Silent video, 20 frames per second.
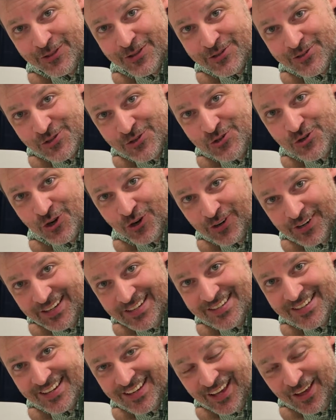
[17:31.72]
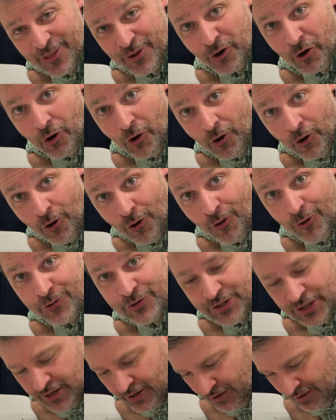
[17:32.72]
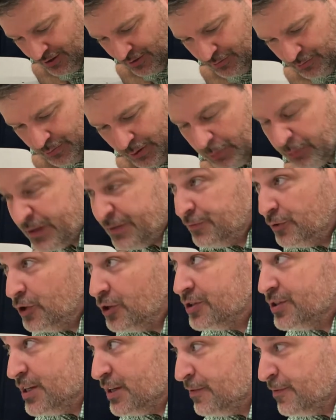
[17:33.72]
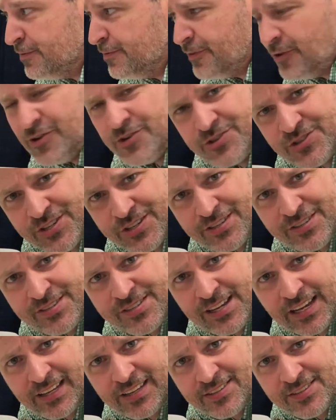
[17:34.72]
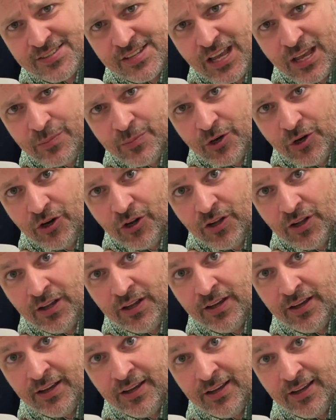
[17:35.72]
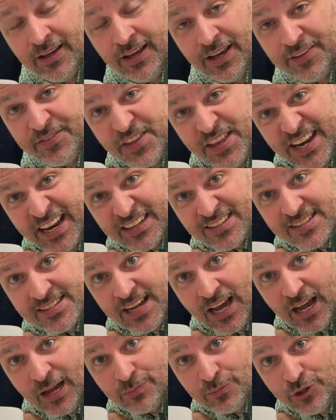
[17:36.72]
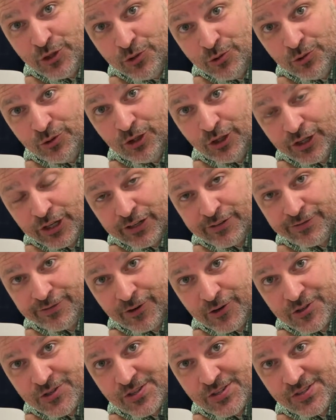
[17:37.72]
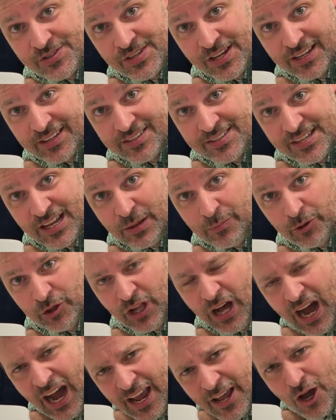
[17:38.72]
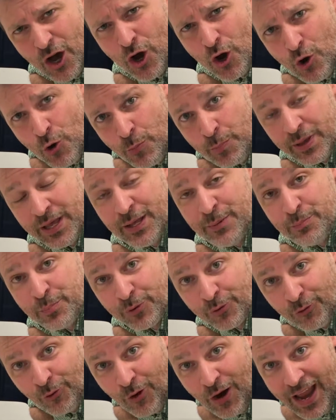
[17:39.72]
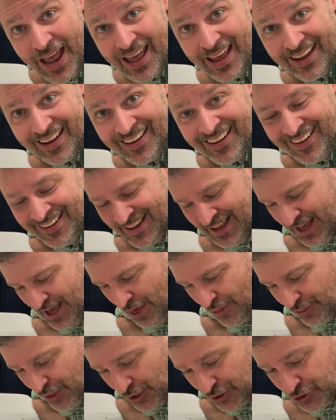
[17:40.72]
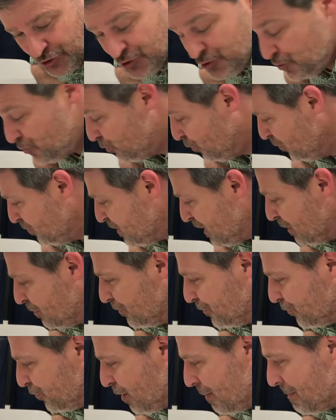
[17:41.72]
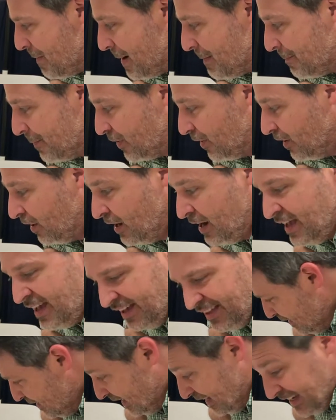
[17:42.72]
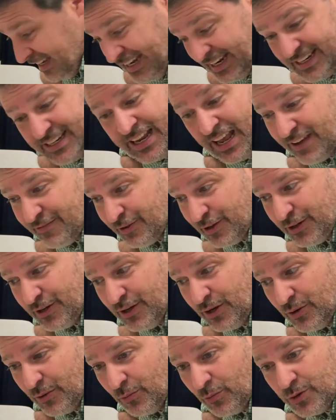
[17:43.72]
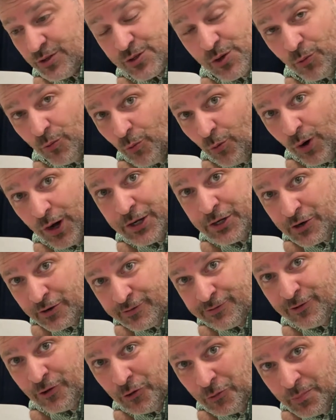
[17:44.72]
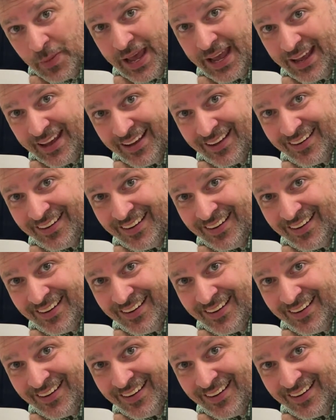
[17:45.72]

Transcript: this journey together all year where we've looked at 1st and 2nd Samuel. And the next time you look at 1st and 2nd Samuel, I hope and pray that you will be able to remember that King David was a wonderful man,